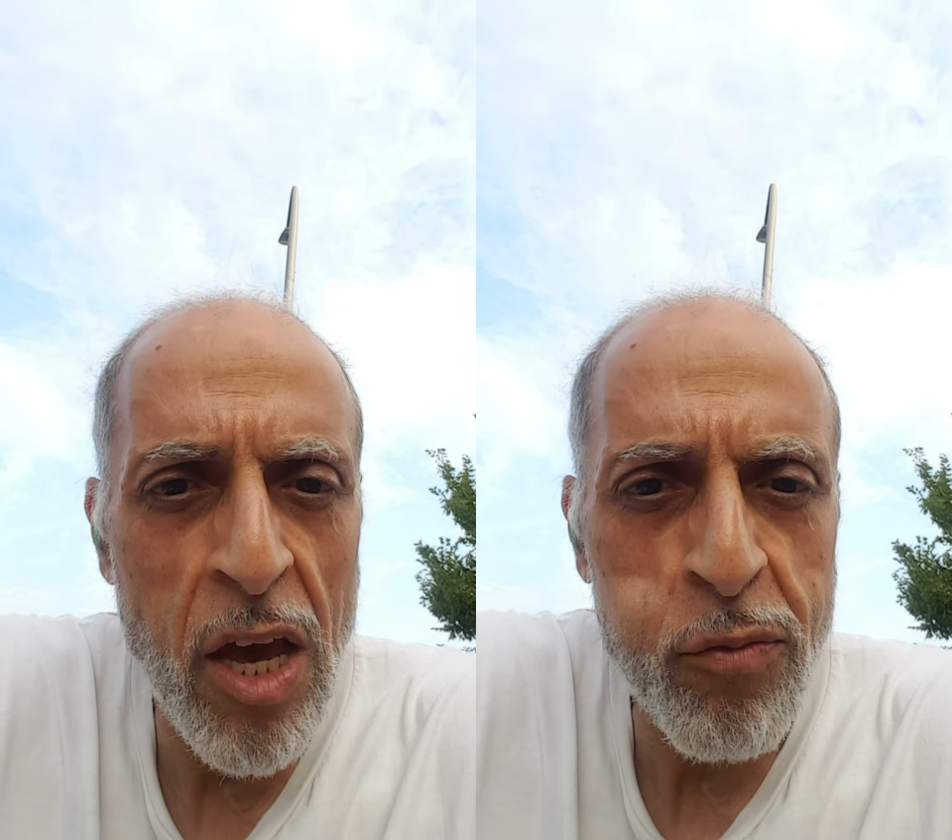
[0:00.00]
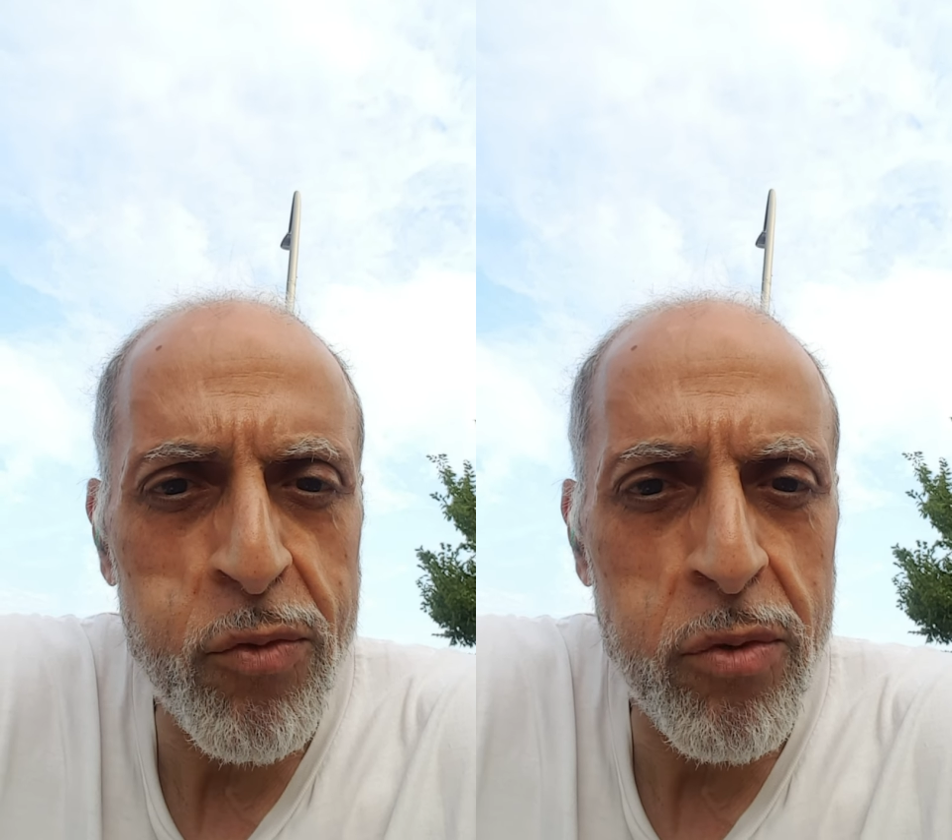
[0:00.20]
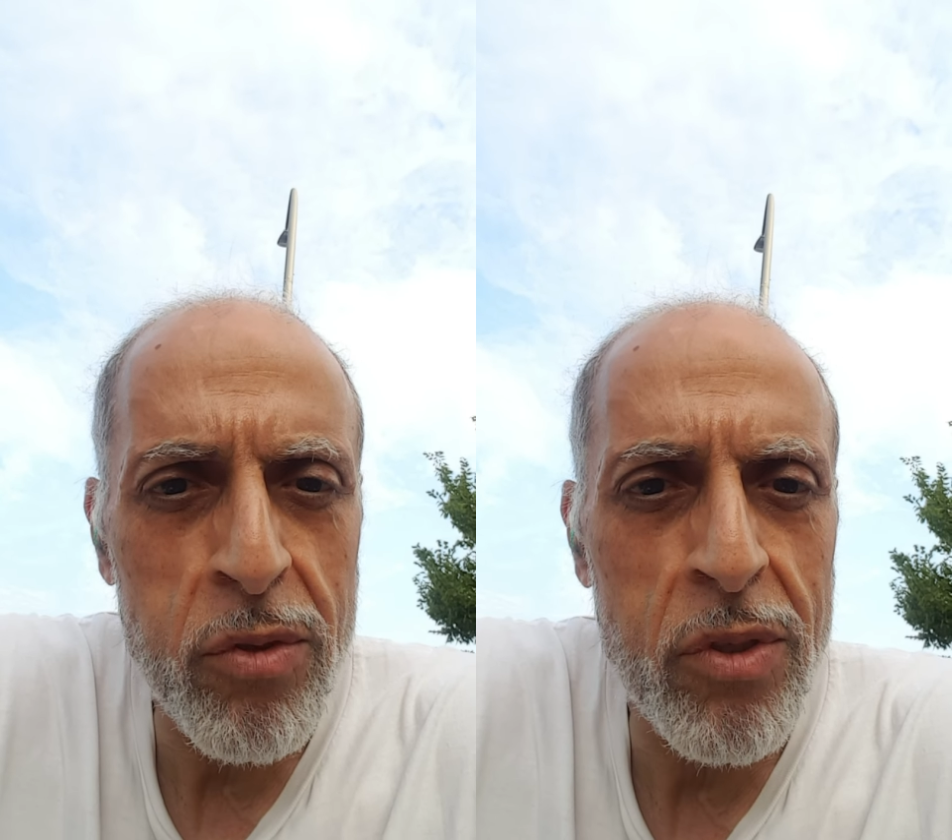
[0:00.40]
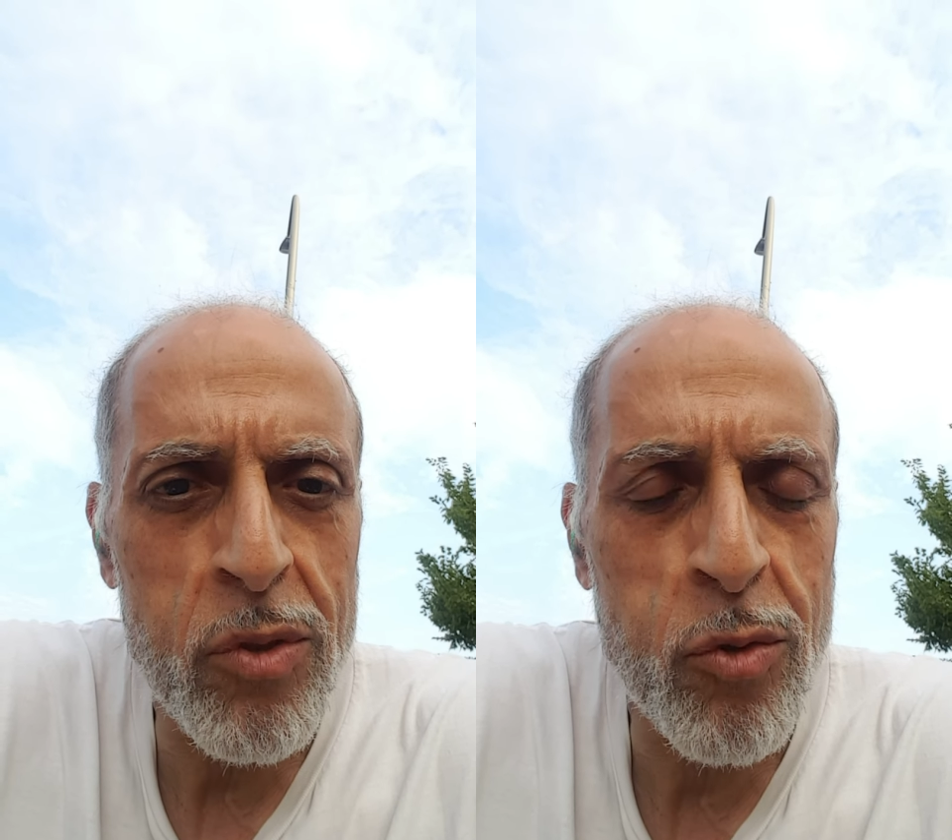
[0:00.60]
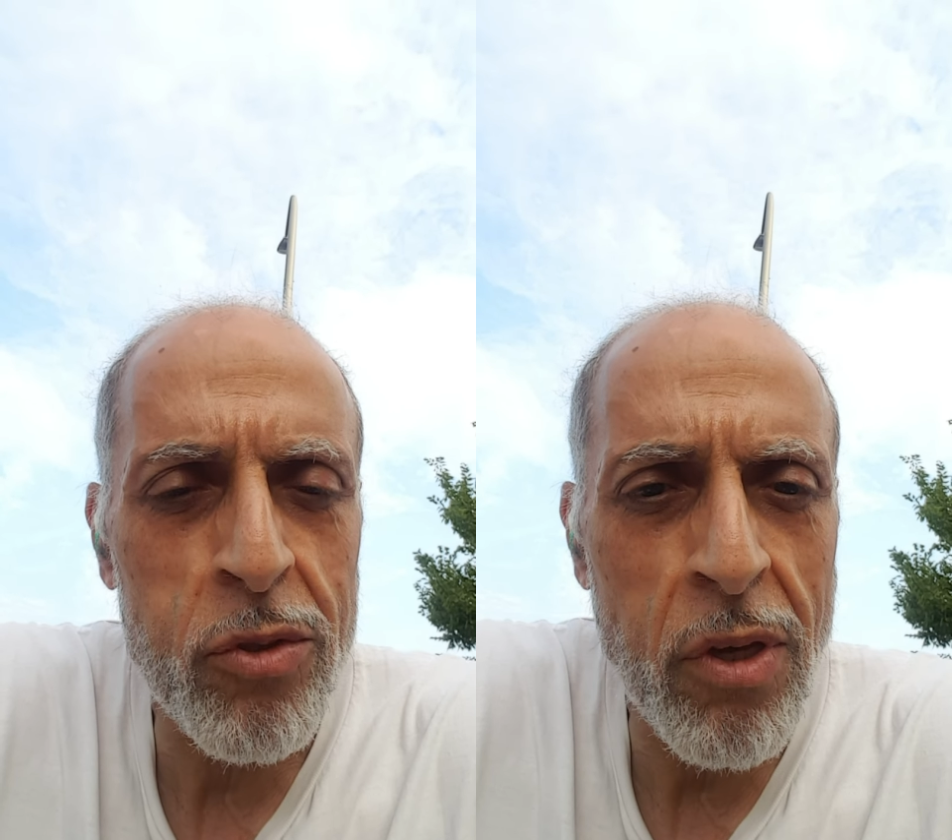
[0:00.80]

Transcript: have to